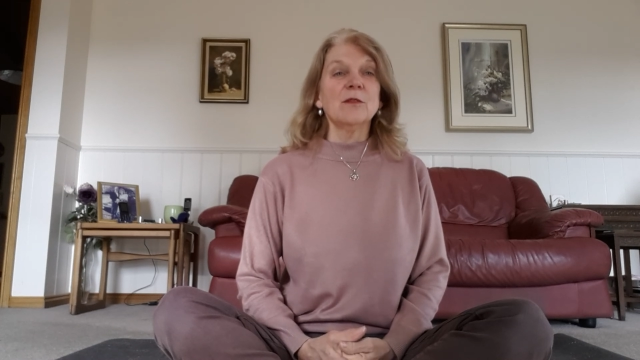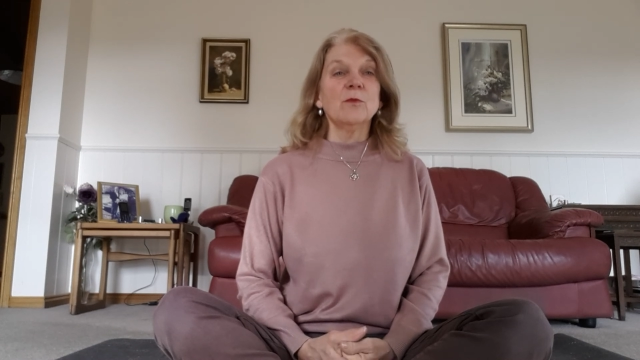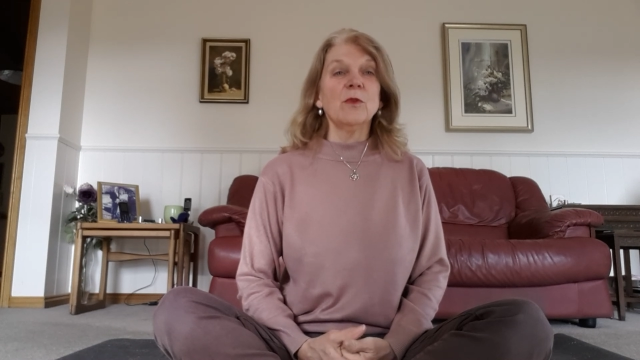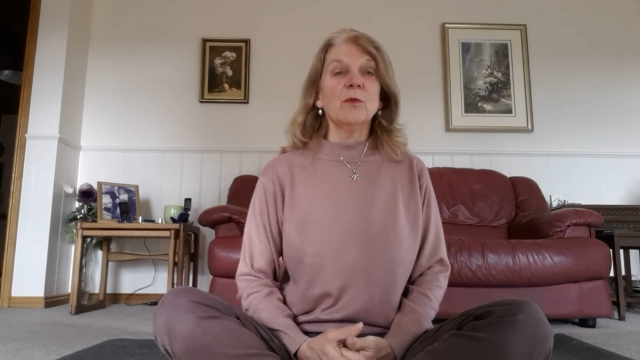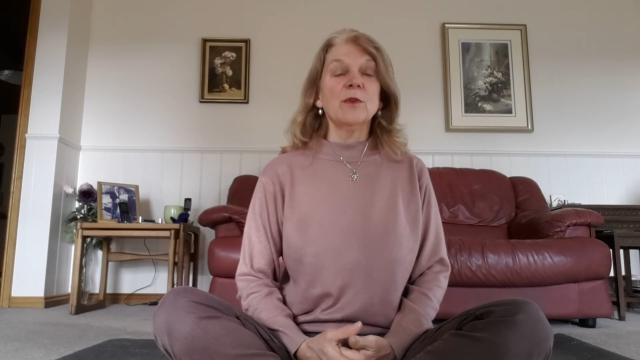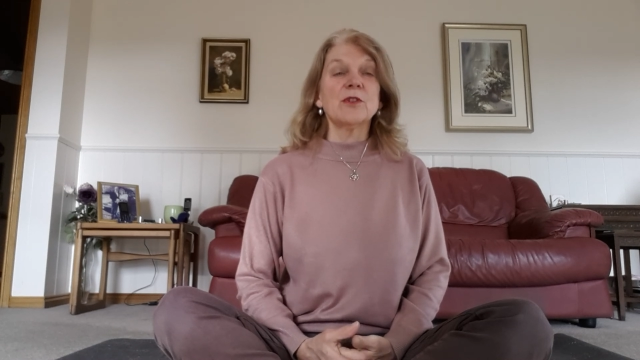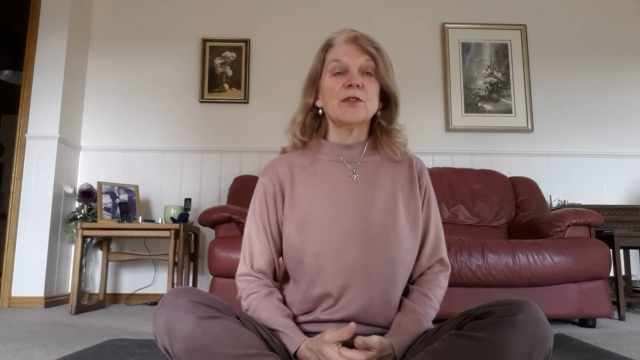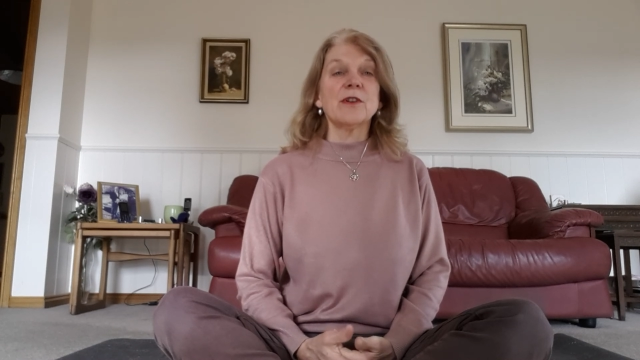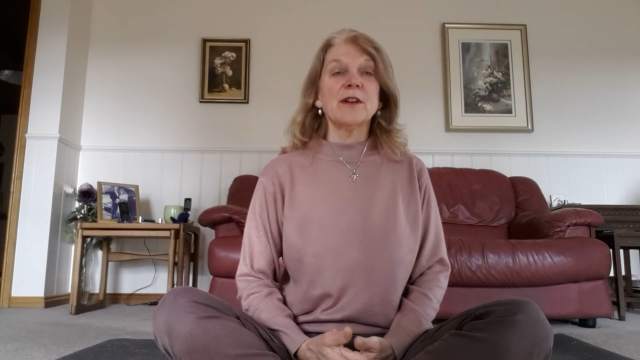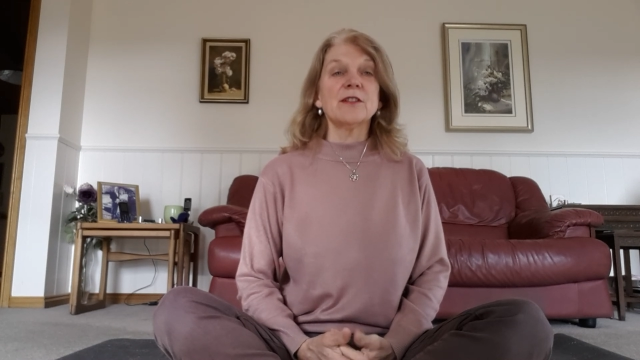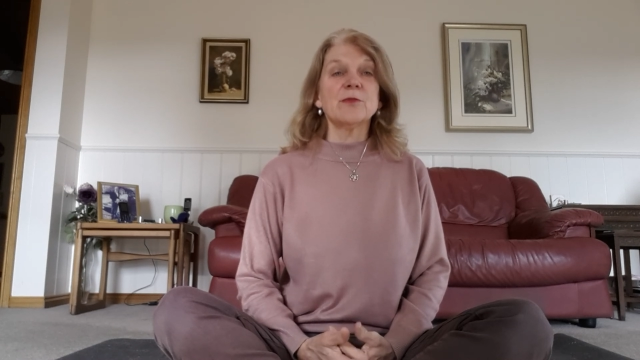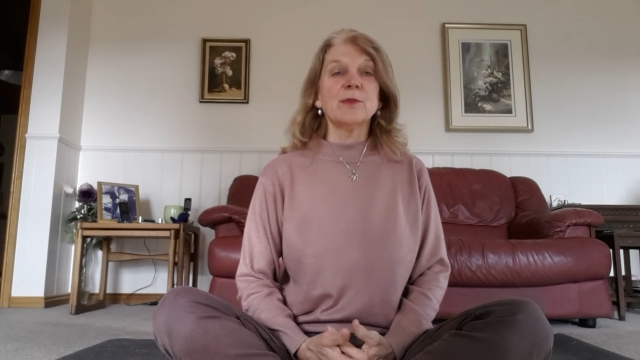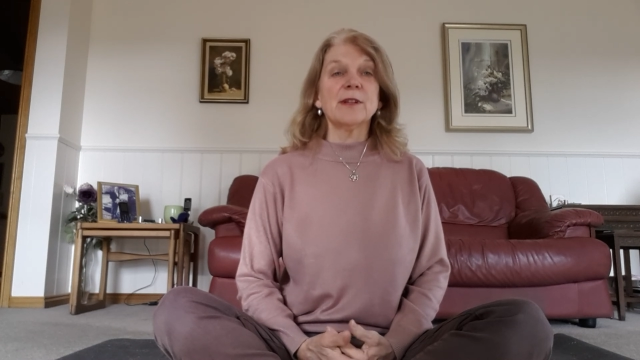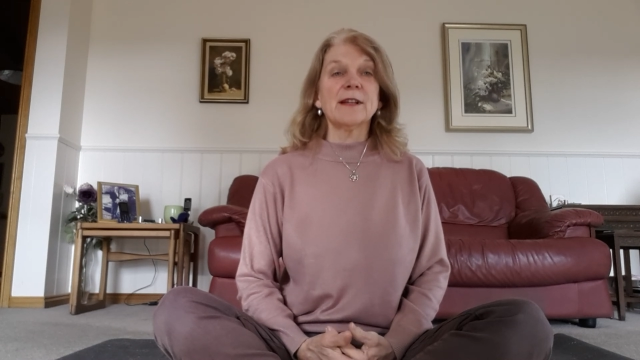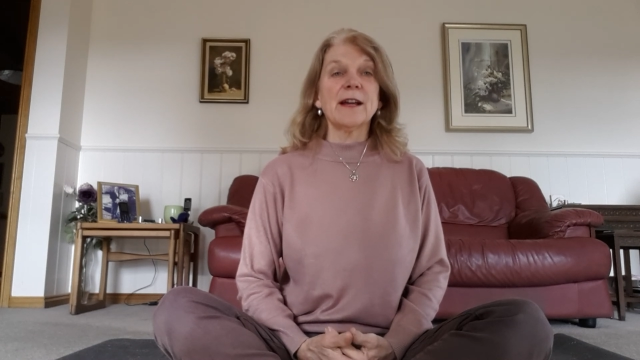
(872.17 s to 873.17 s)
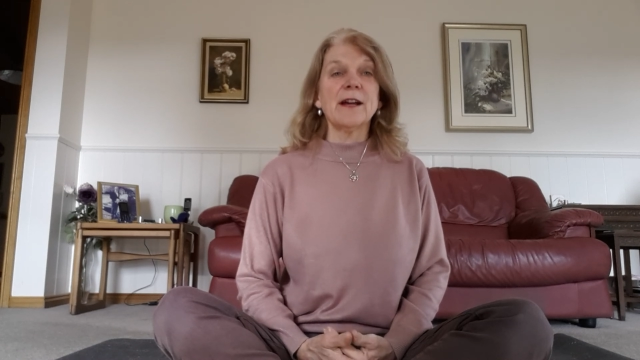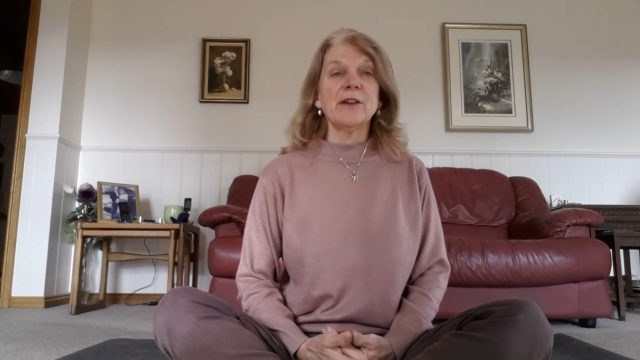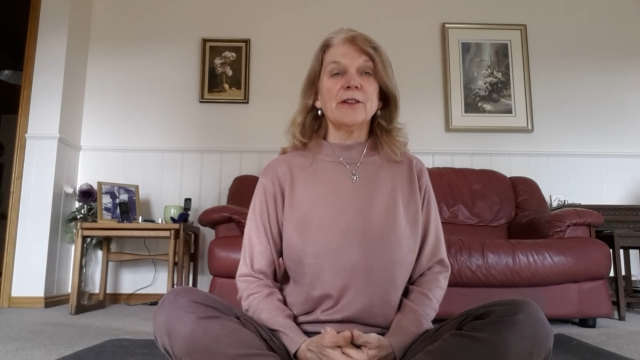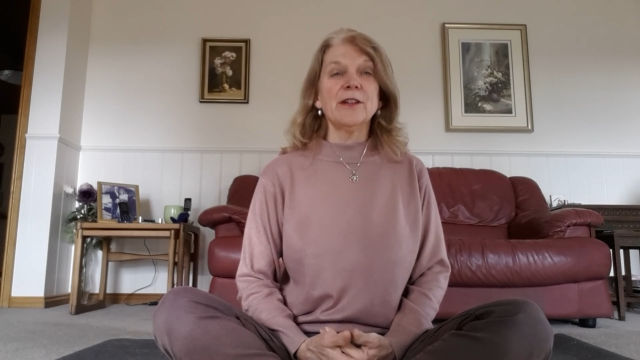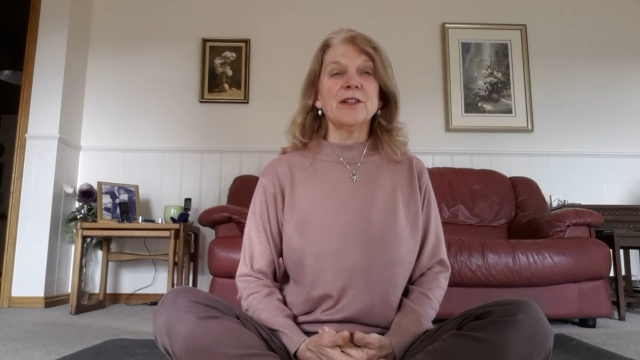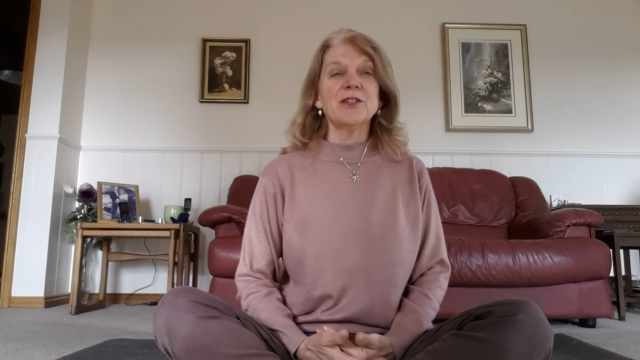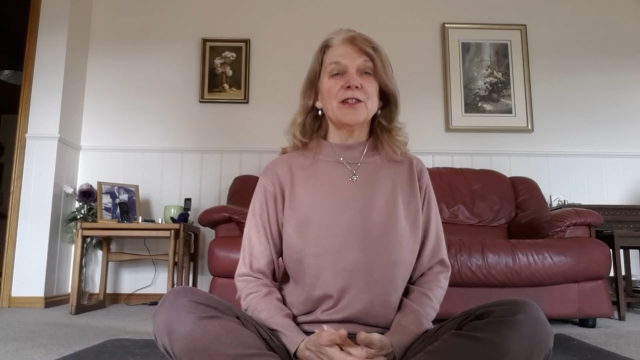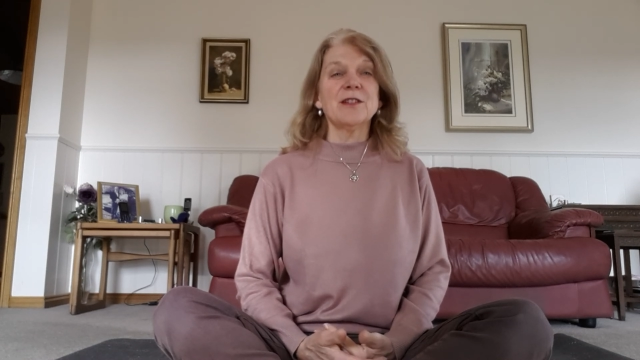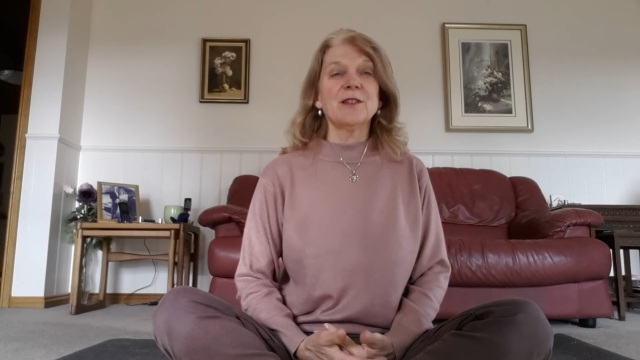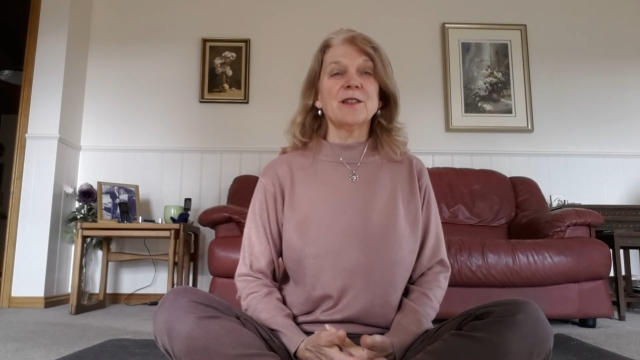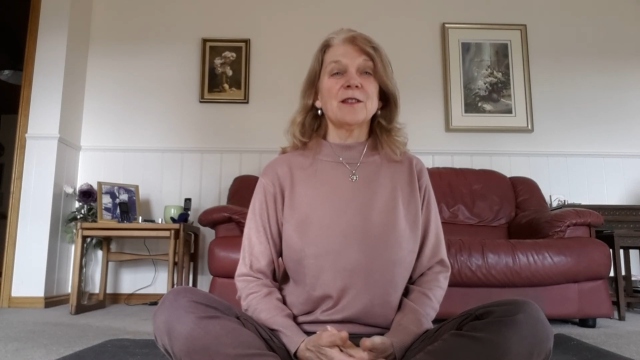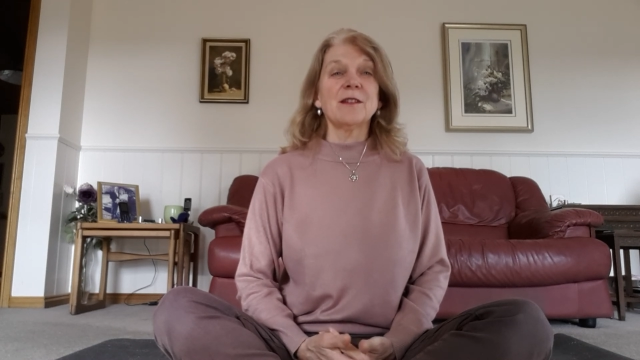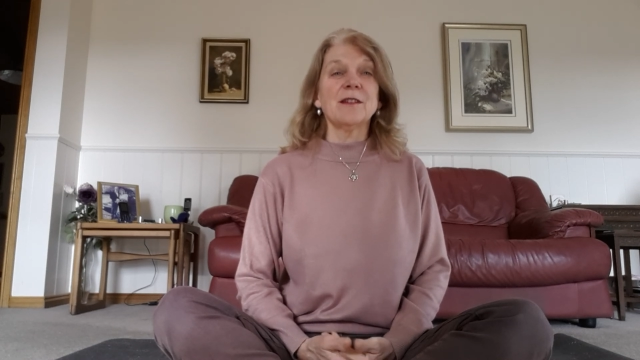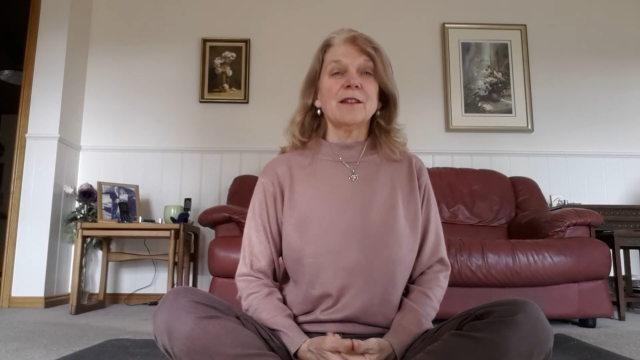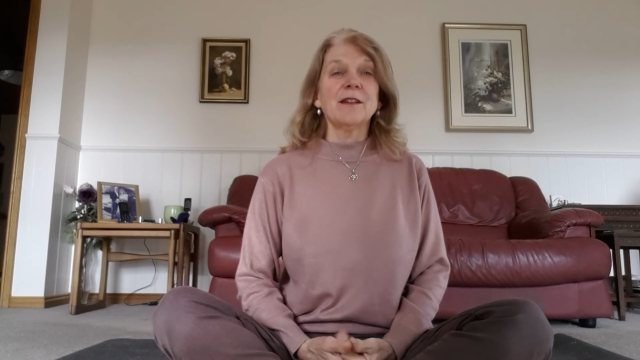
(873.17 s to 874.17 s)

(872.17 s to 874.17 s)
what we're trying to encourage is